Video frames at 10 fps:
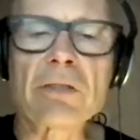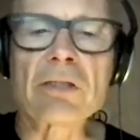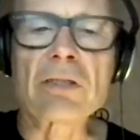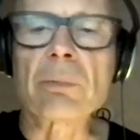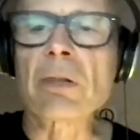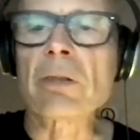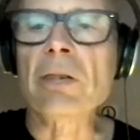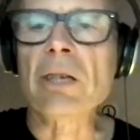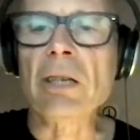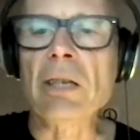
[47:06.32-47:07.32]
of
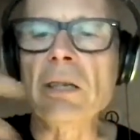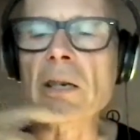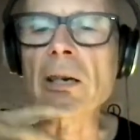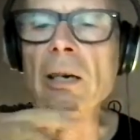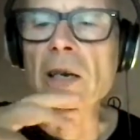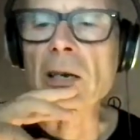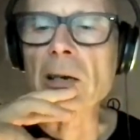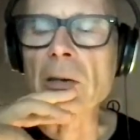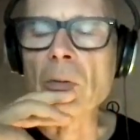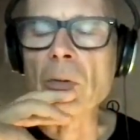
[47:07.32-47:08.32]
stability
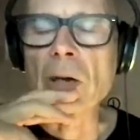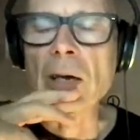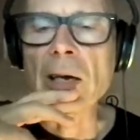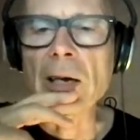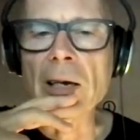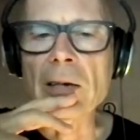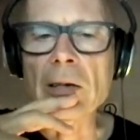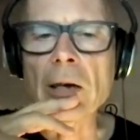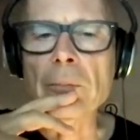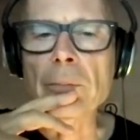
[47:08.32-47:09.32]
of
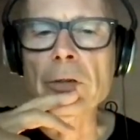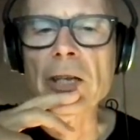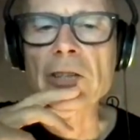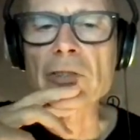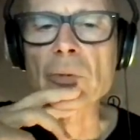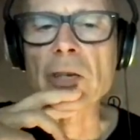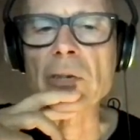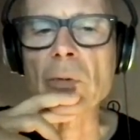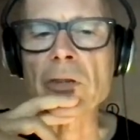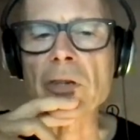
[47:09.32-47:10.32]
place
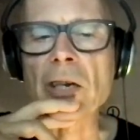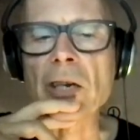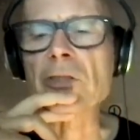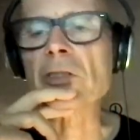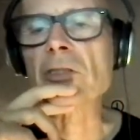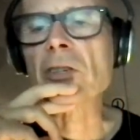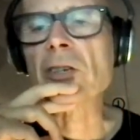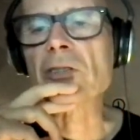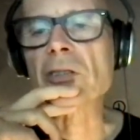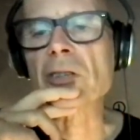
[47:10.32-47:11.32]
when their housing is
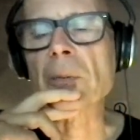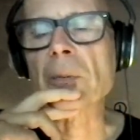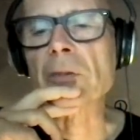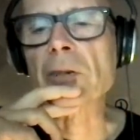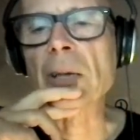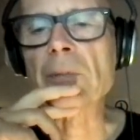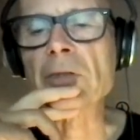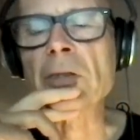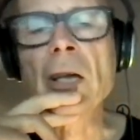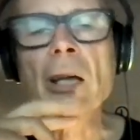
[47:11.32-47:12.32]
constantly up for grabs.
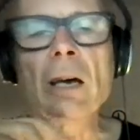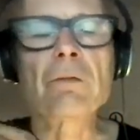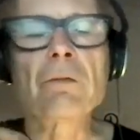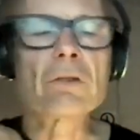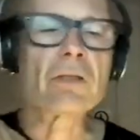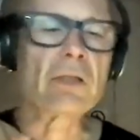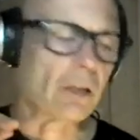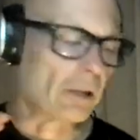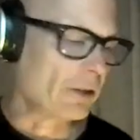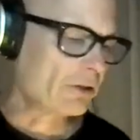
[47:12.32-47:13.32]
And unfortunately,
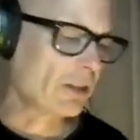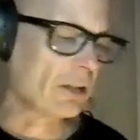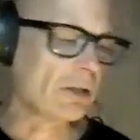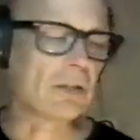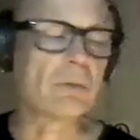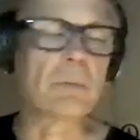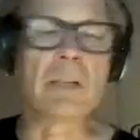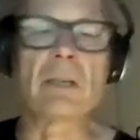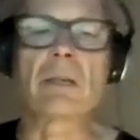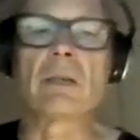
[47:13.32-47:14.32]
artists tend not to
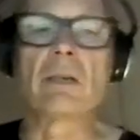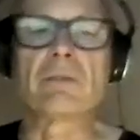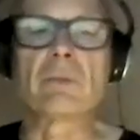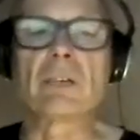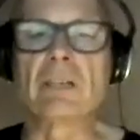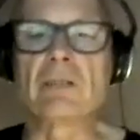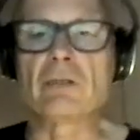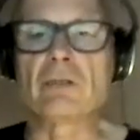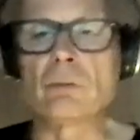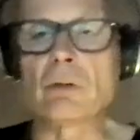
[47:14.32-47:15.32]
make enough money
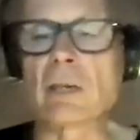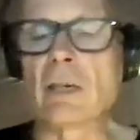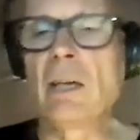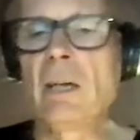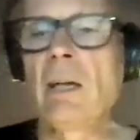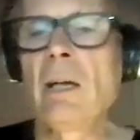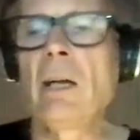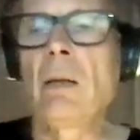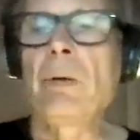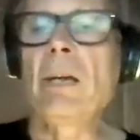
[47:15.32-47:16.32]
to
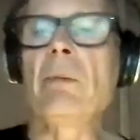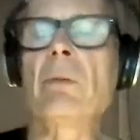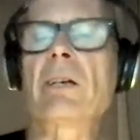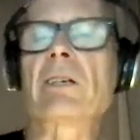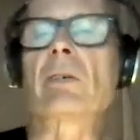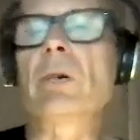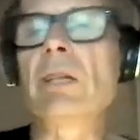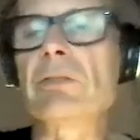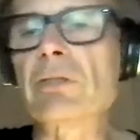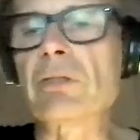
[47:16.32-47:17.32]
pay market
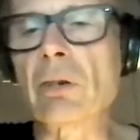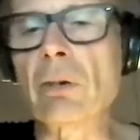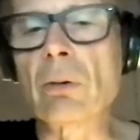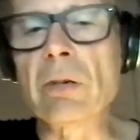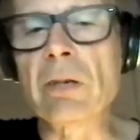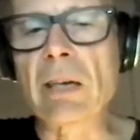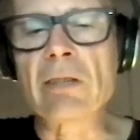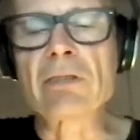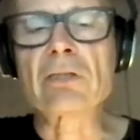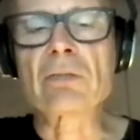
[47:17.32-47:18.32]
rents. So yeah,
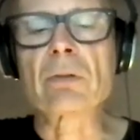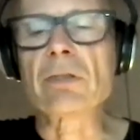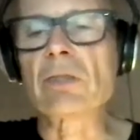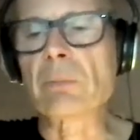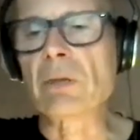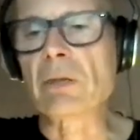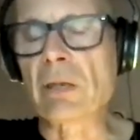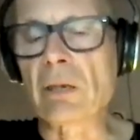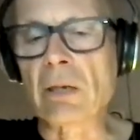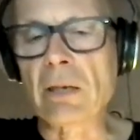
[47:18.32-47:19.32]
this is really something
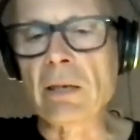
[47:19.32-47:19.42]
that